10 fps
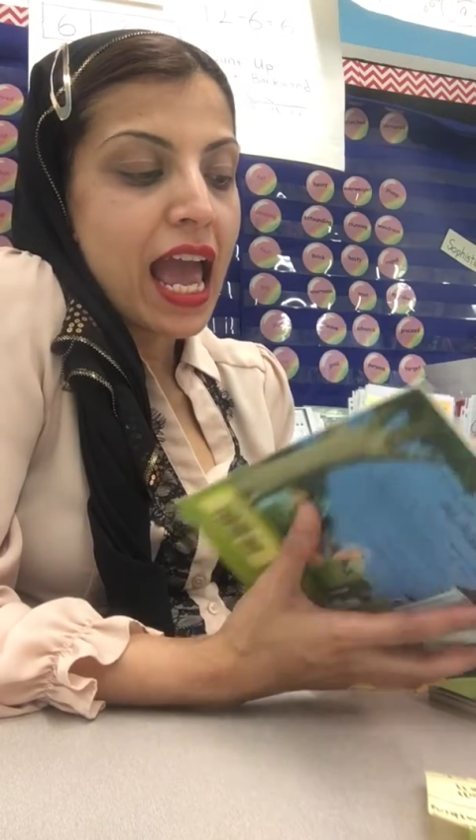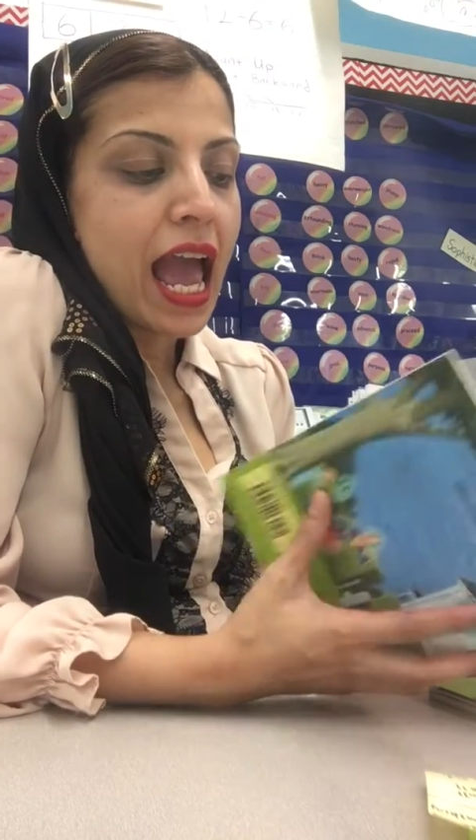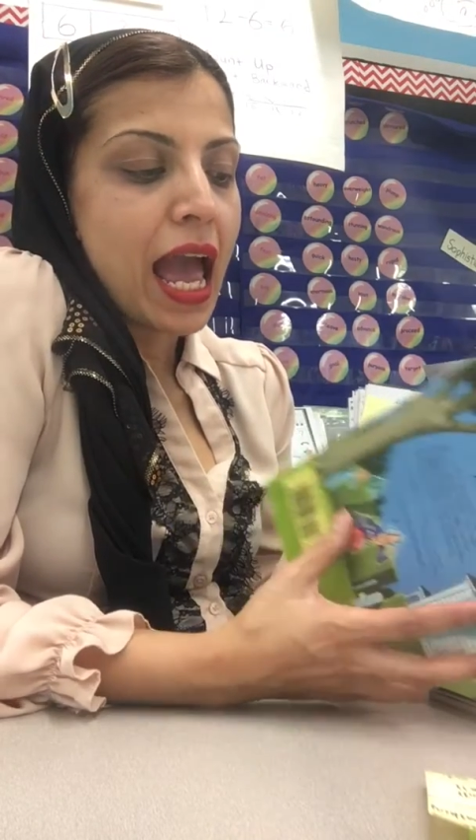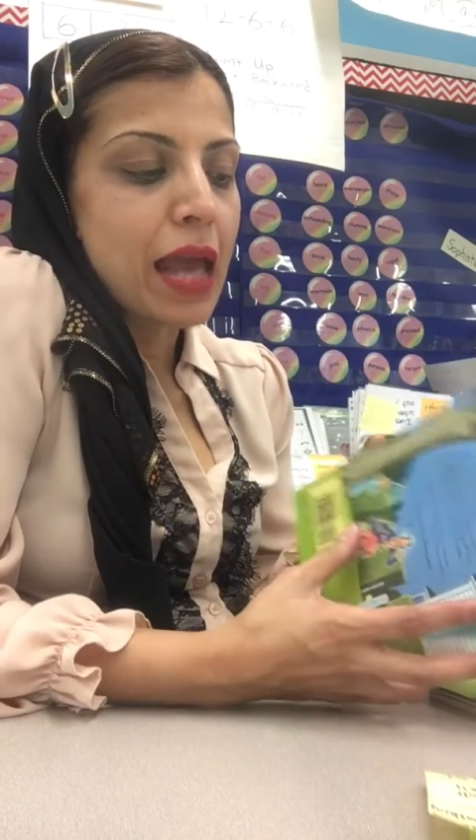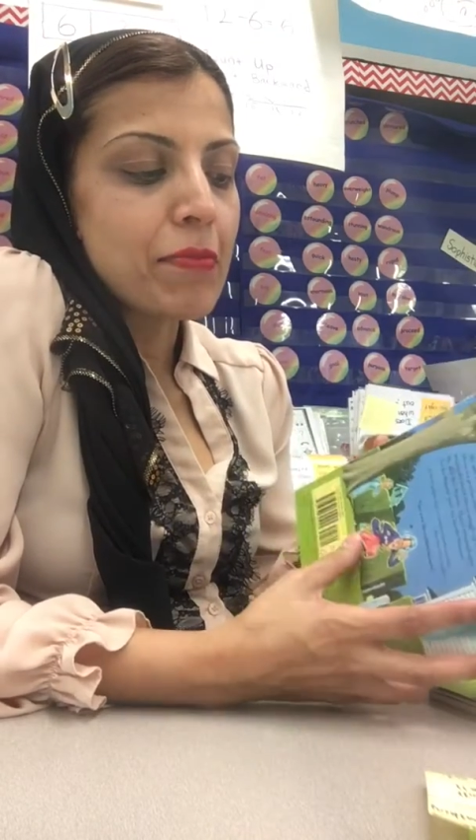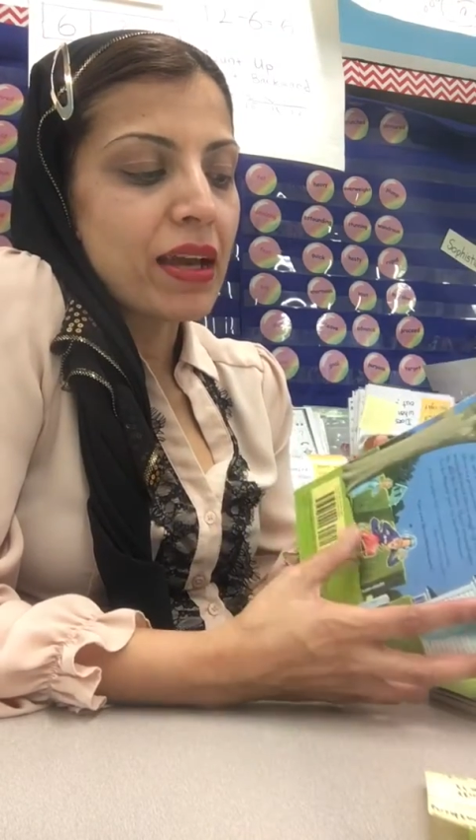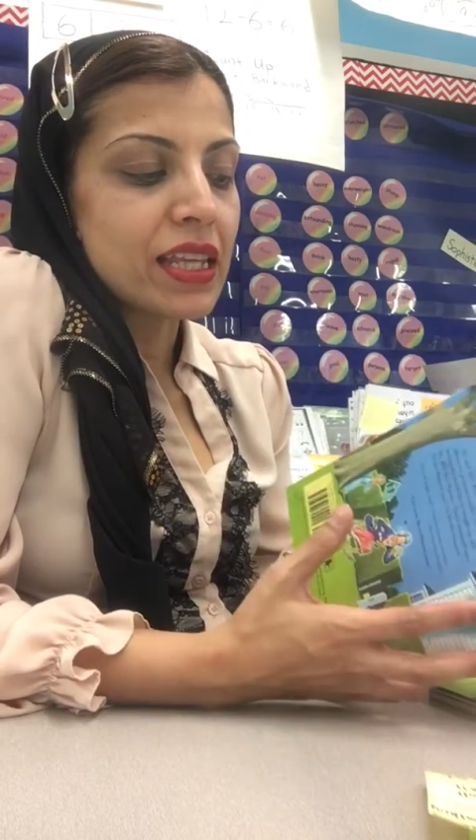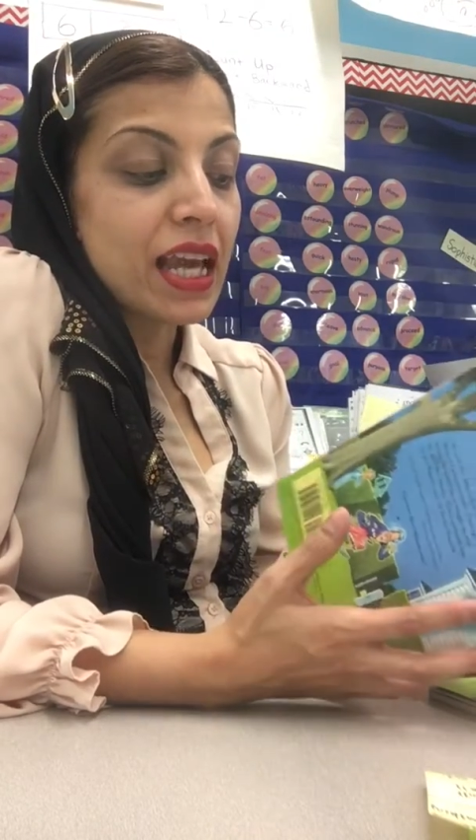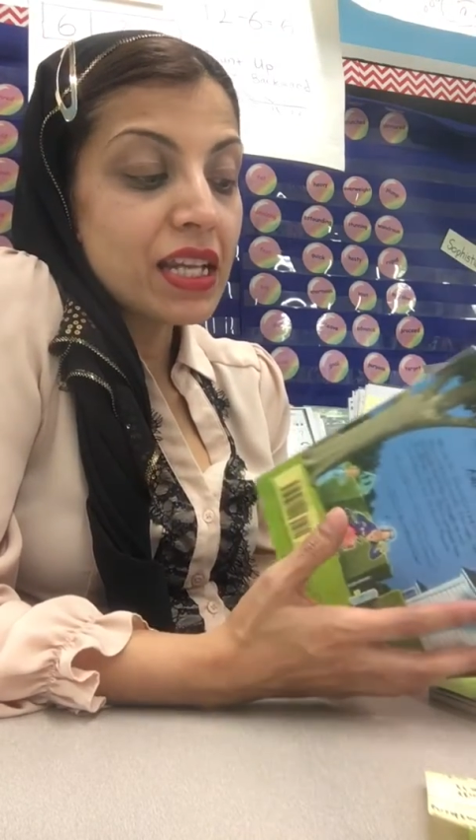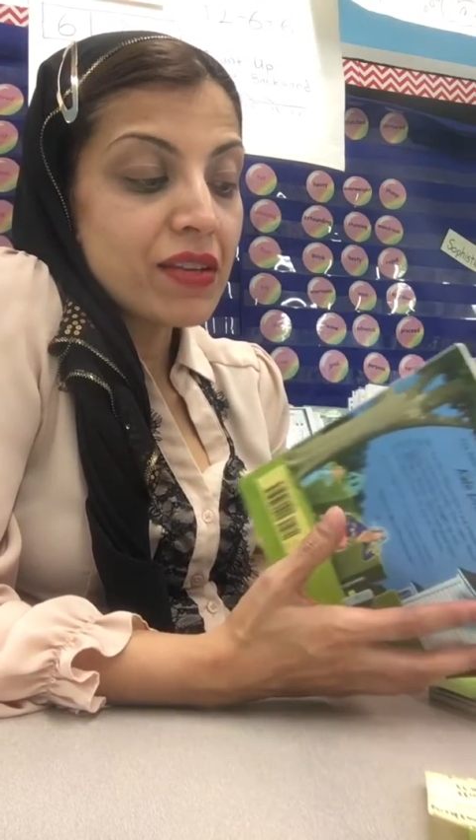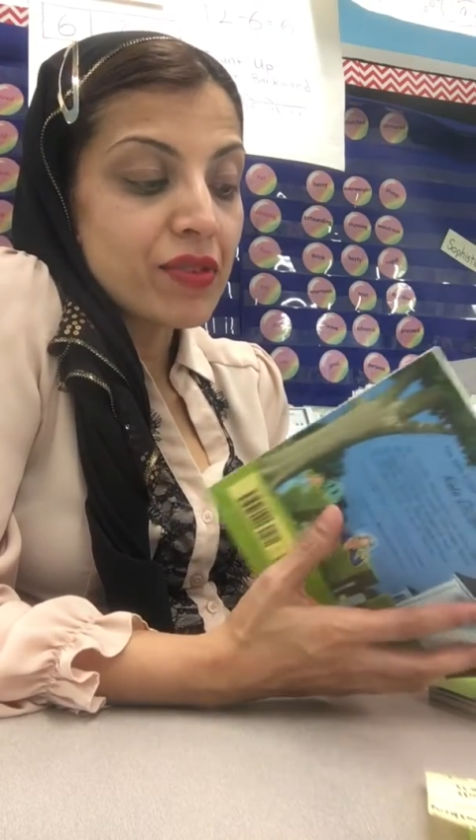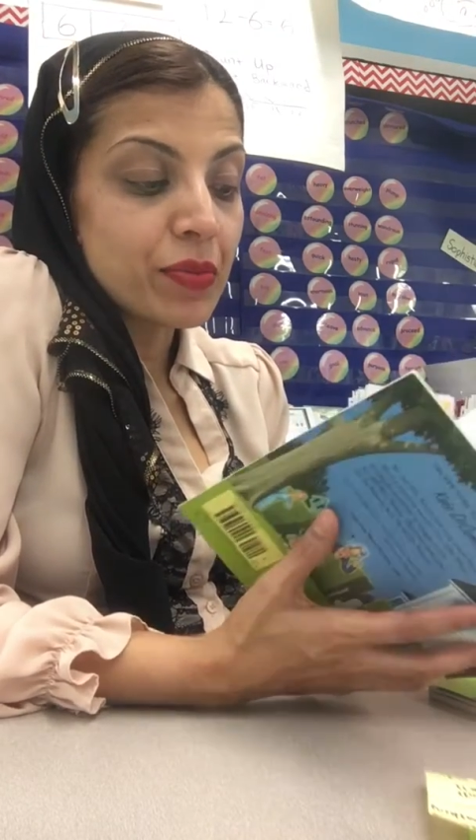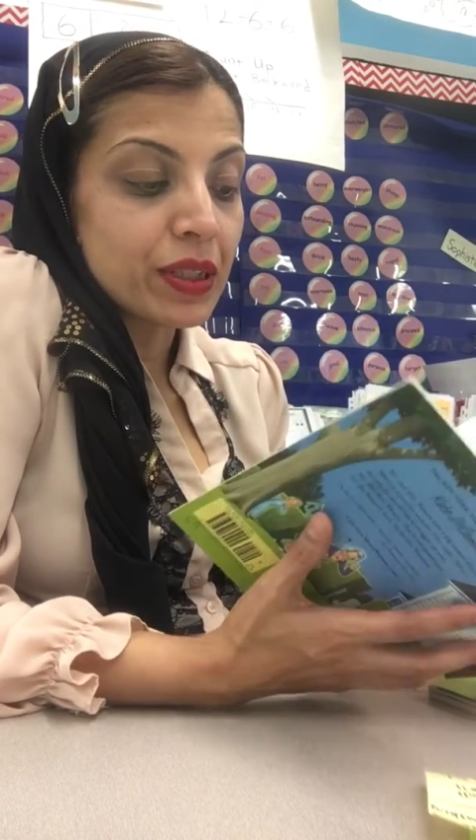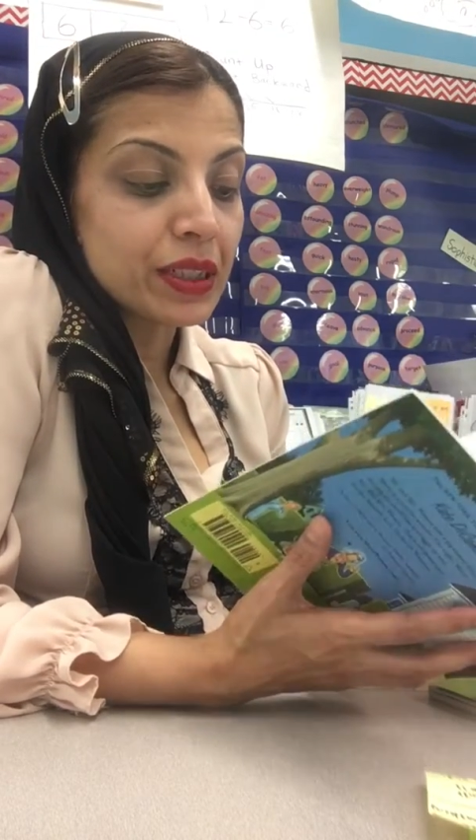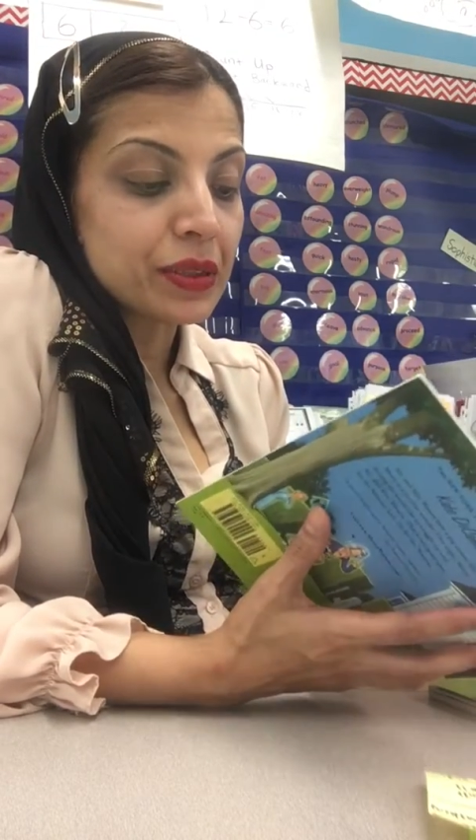And by the end of the
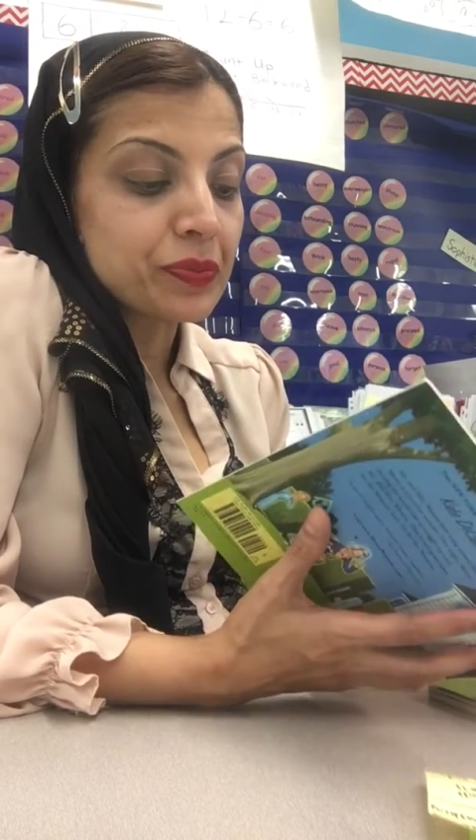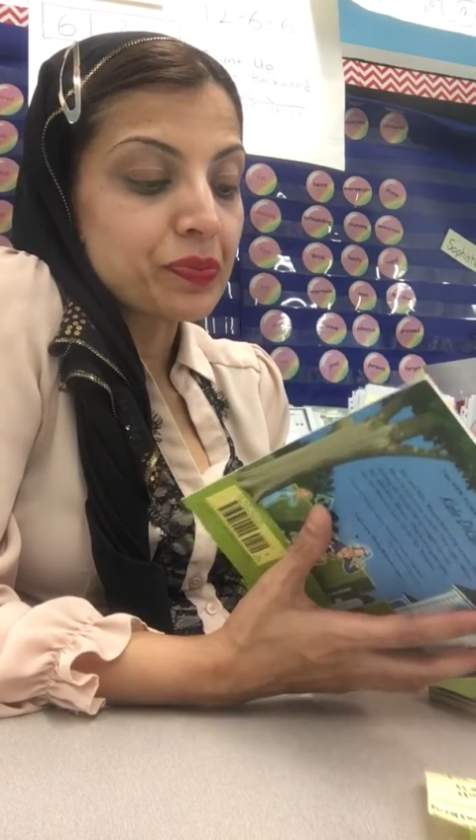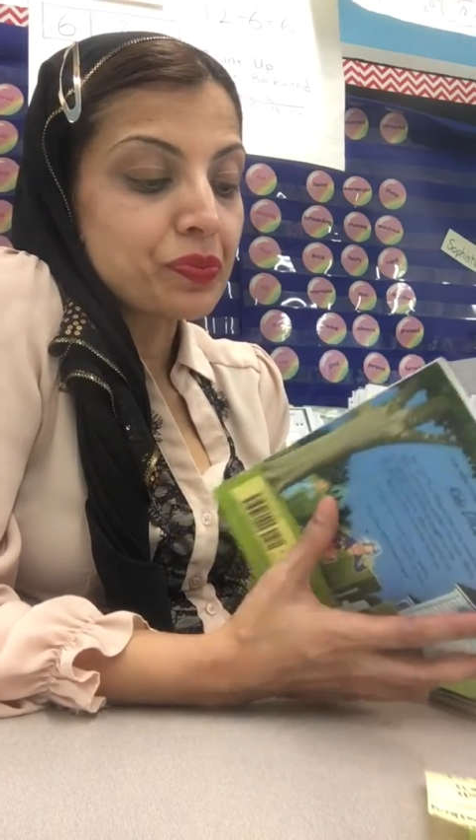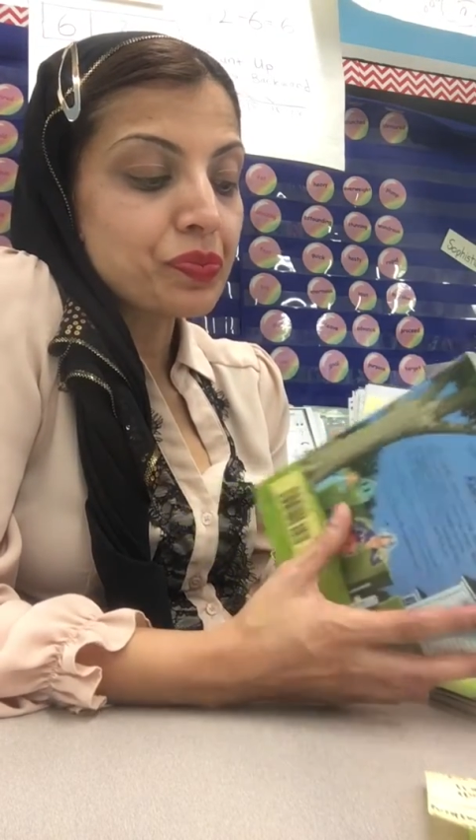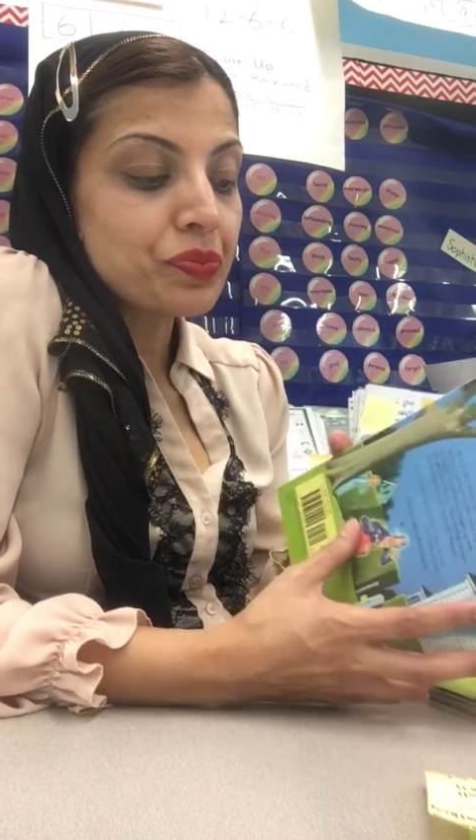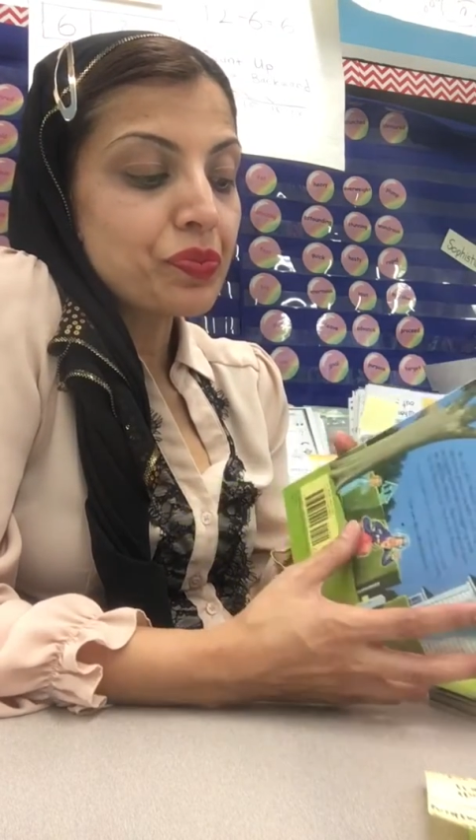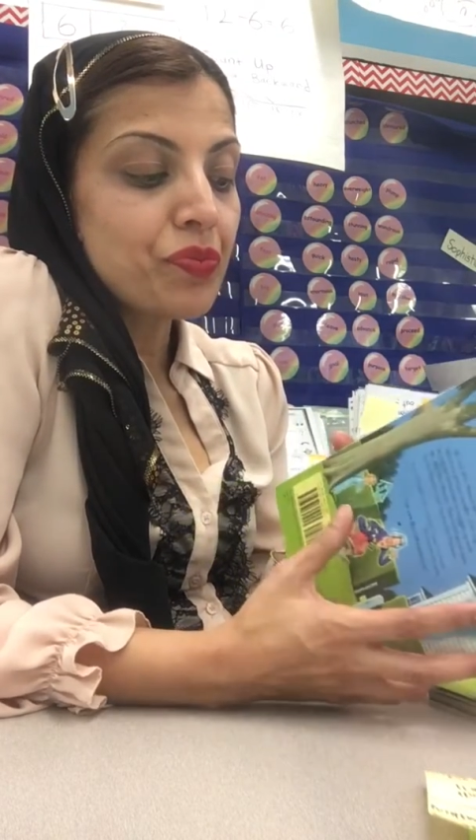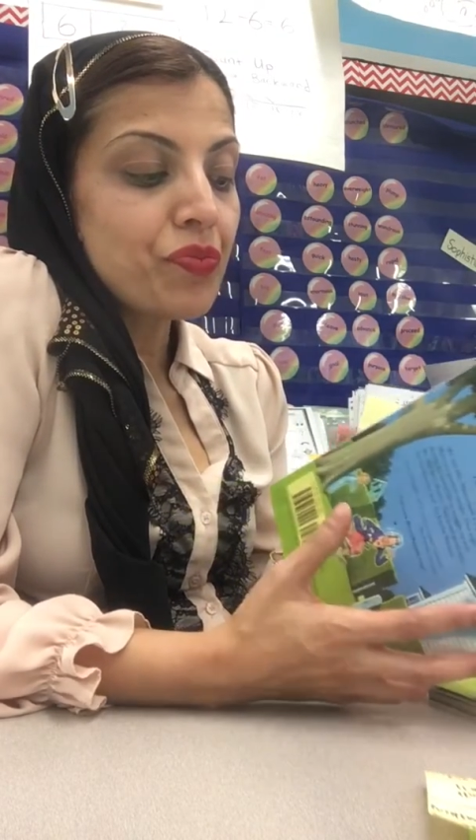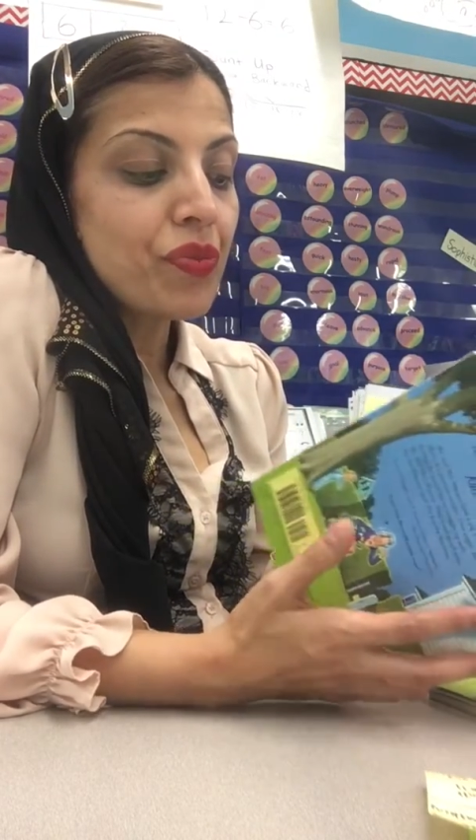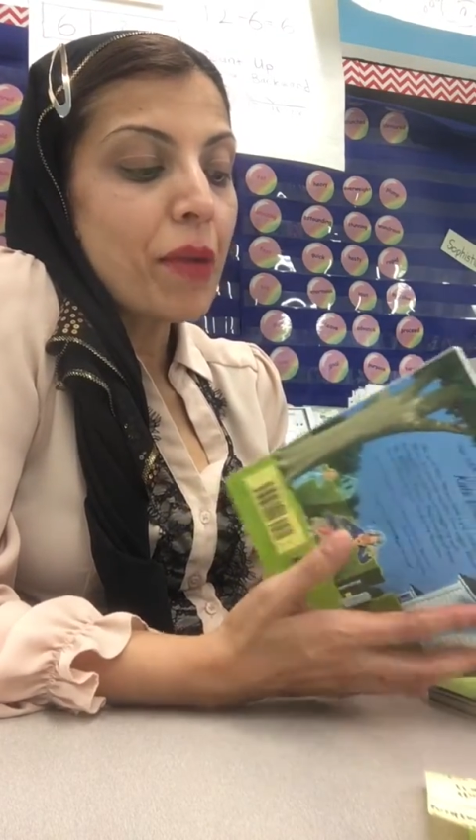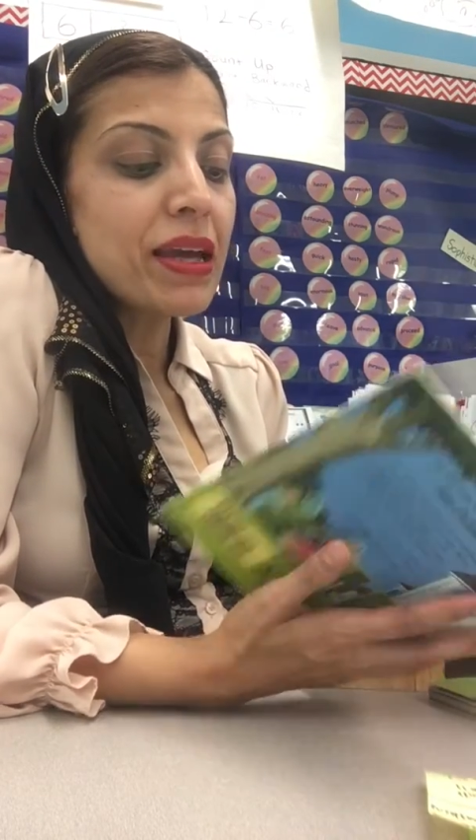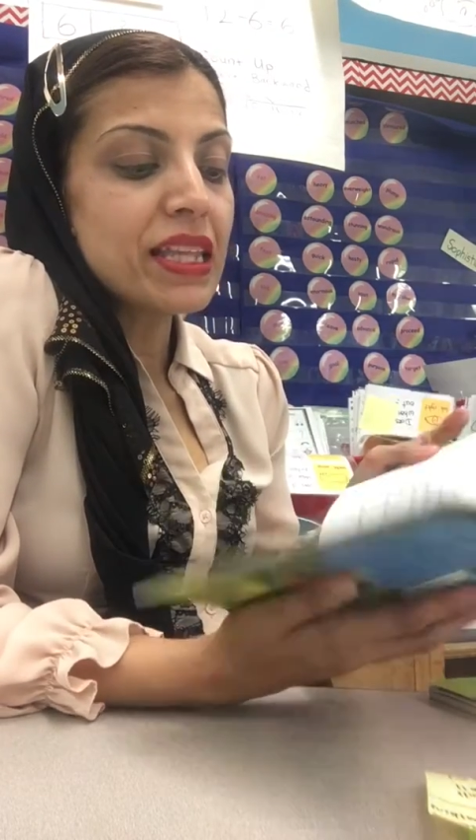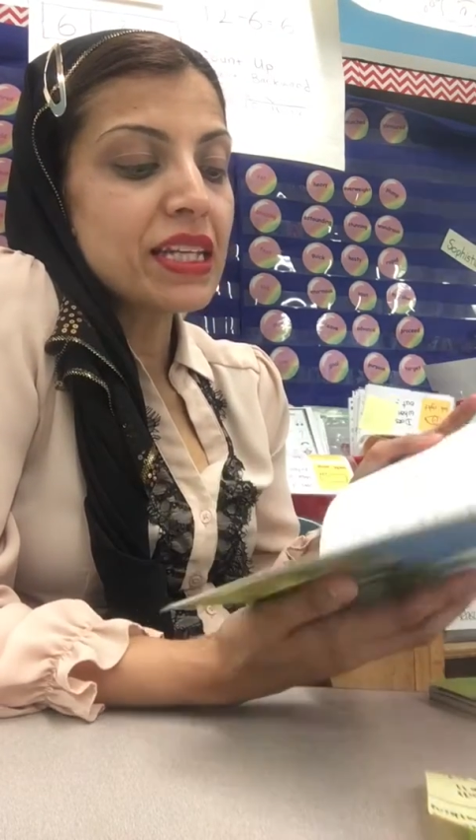book, the